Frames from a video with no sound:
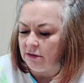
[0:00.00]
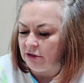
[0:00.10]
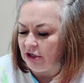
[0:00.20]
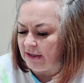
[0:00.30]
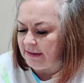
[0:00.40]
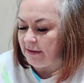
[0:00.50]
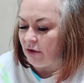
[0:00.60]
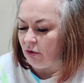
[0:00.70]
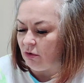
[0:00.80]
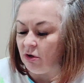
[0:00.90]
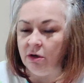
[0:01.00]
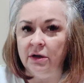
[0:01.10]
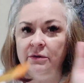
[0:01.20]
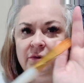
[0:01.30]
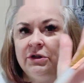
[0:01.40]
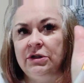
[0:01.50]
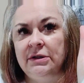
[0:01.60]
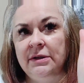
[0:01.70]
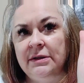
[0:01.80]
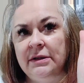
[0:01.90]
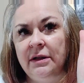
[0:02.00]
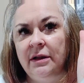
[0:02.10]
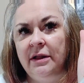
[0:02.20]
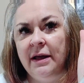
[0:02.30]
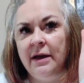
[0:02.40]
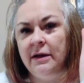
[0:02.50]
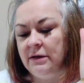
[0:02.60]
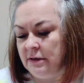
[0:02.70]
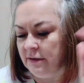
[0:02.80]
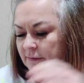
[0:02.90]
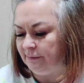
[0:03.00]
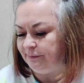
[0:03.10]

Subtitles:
gesso on, which is that,